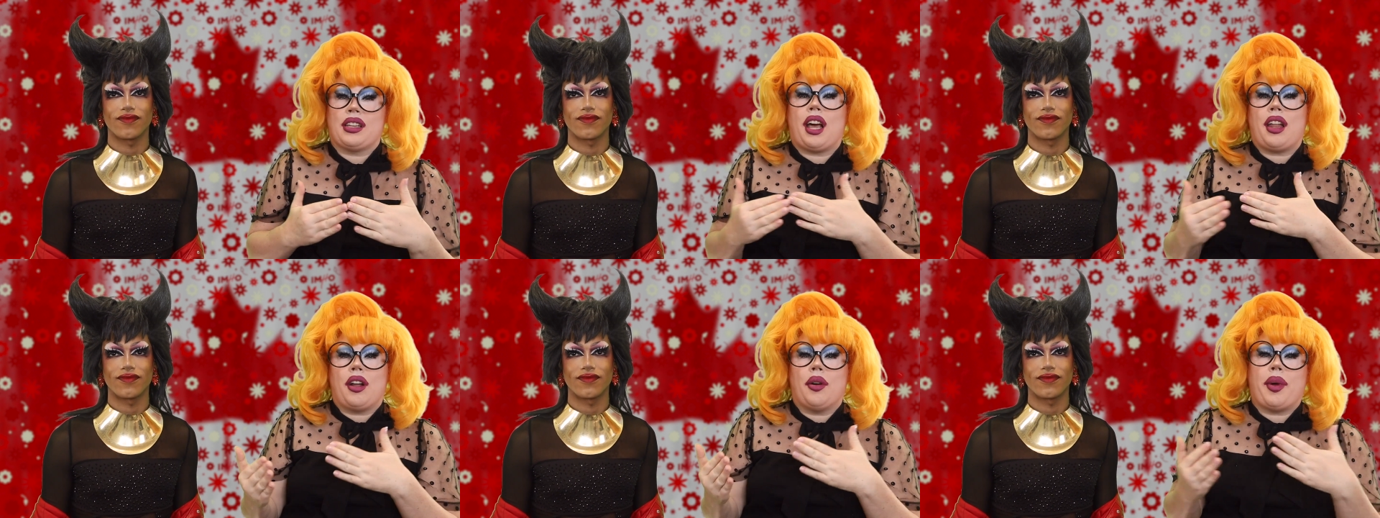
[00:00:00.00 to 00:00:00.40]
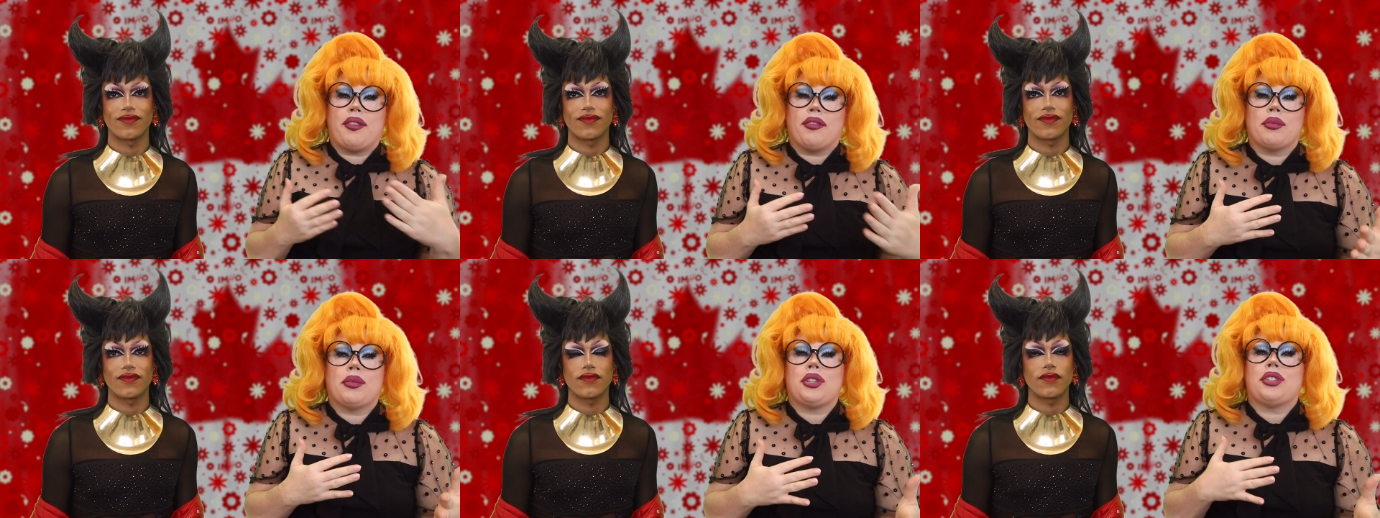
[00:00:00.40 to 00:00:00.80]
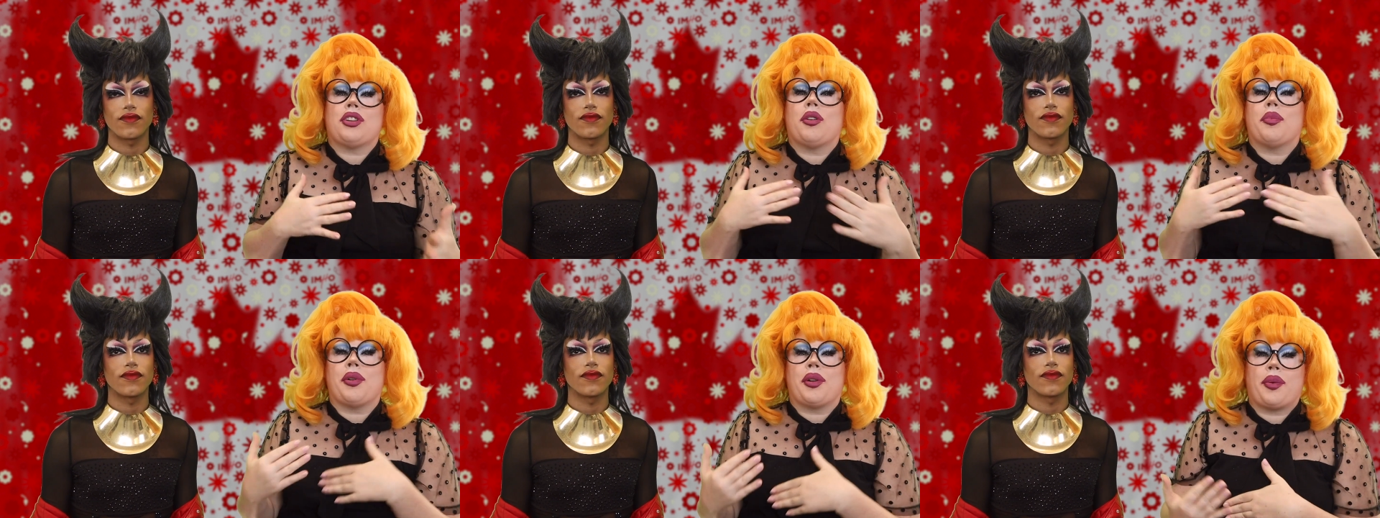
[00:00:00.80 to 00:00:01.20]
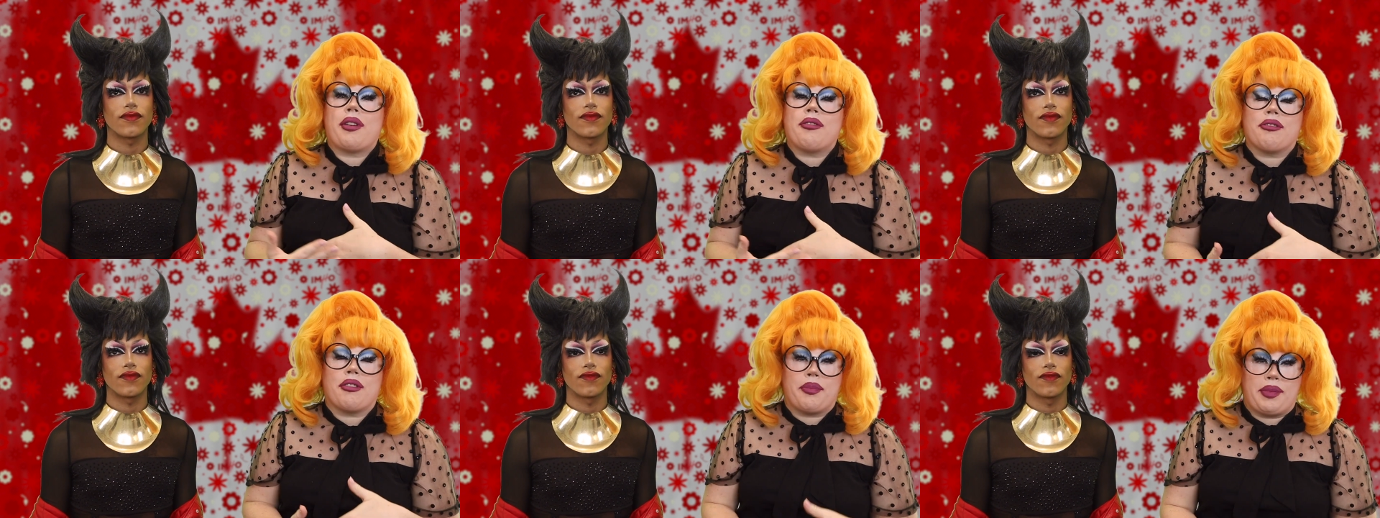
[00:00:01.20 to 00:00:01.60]
Speaker 1: not away from the show, but
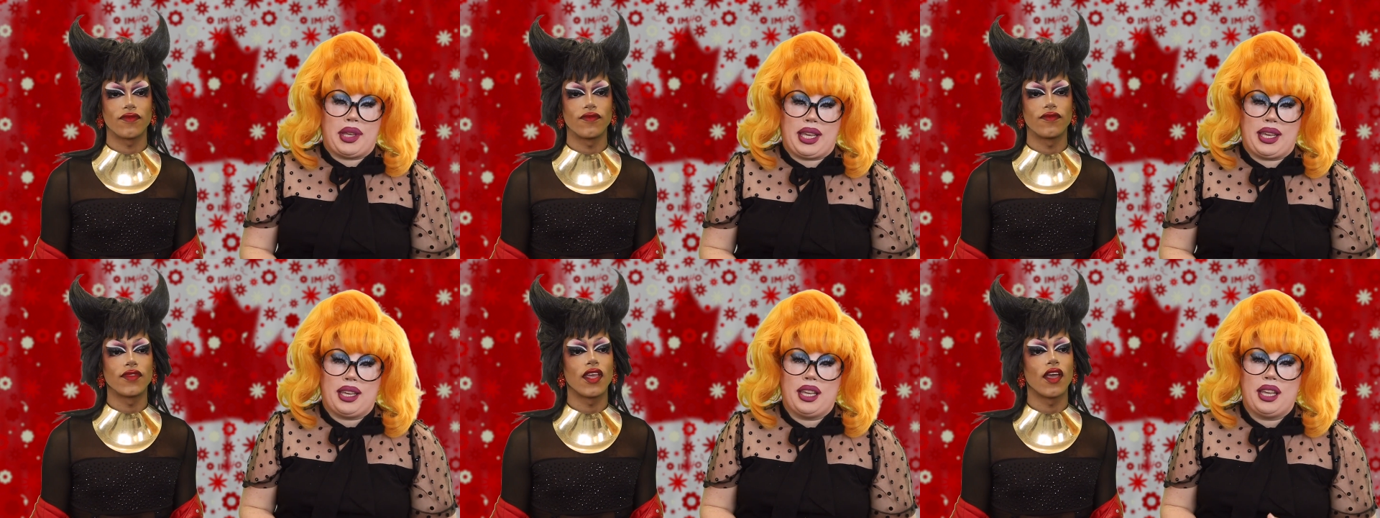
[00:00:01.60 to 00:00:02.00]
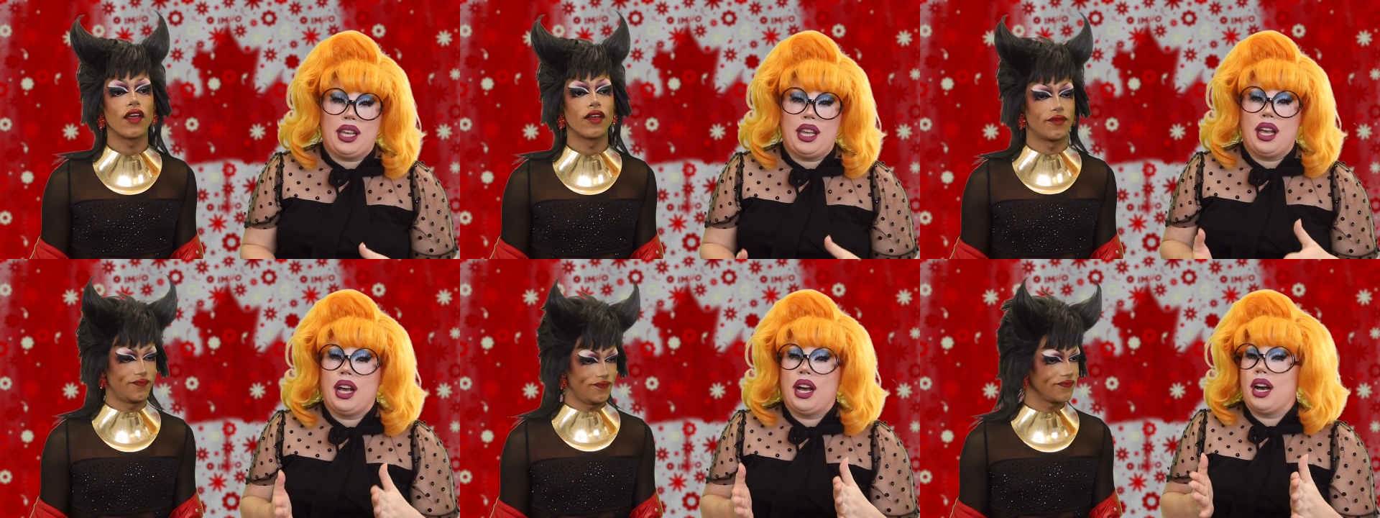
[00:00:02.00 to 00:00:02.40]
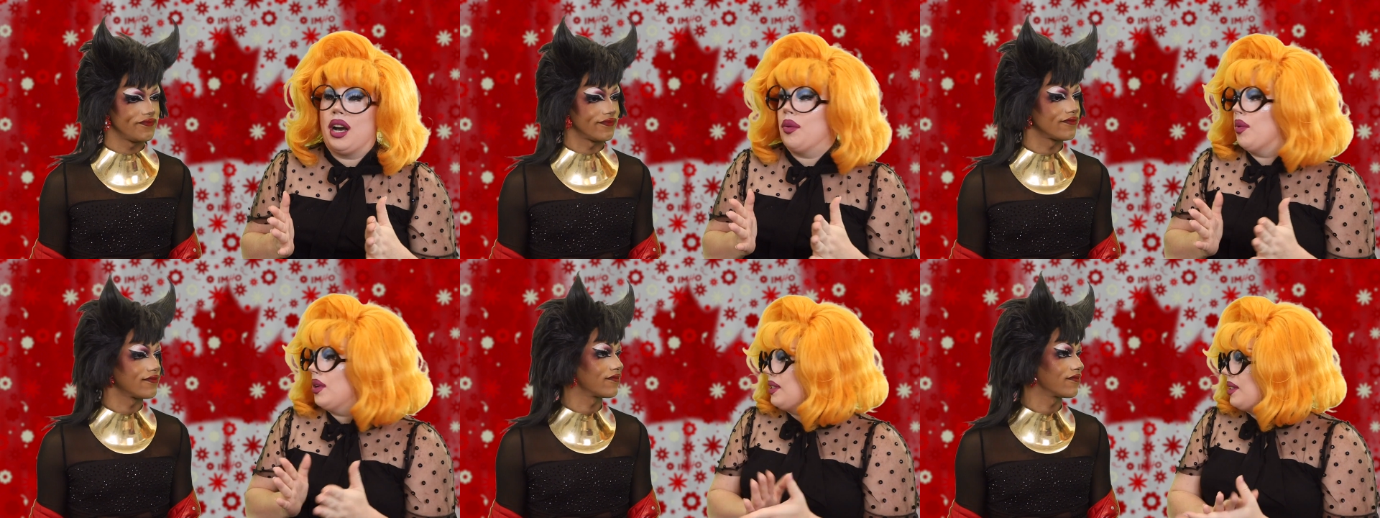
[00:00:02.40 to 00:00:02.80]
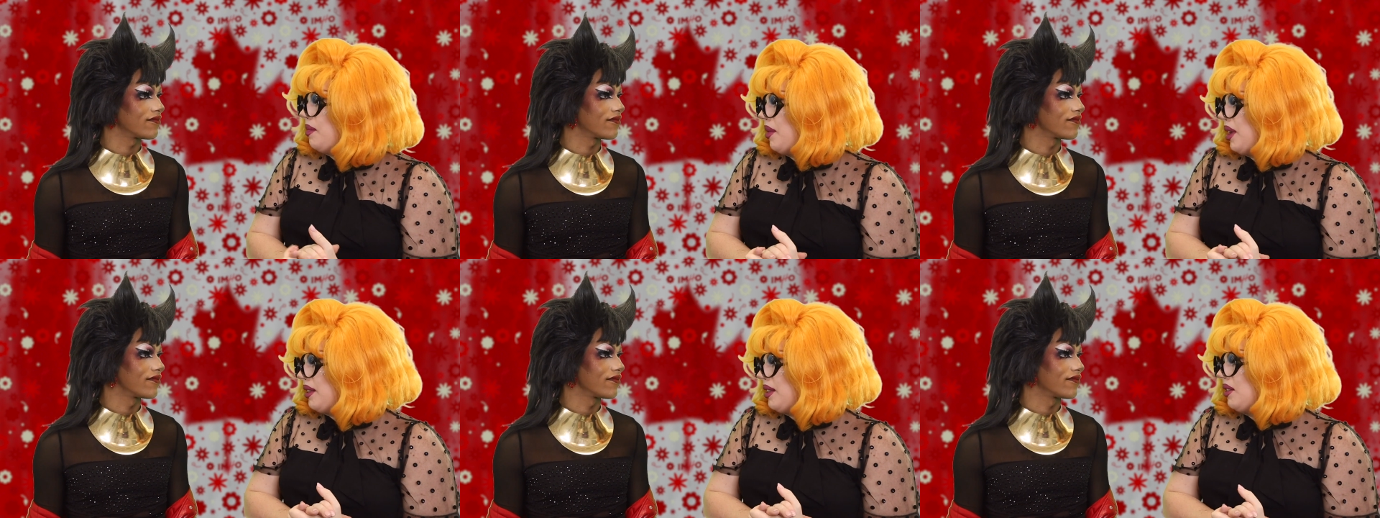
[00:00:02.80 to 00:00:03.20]
away from me uh, once
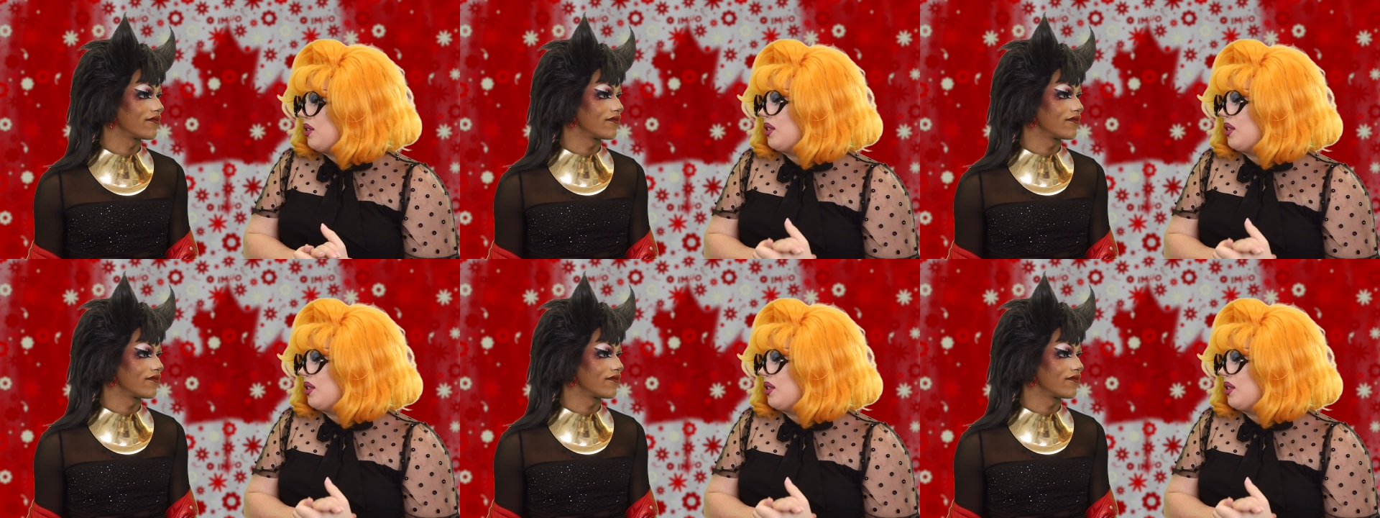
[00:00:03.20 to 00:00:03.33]
a month.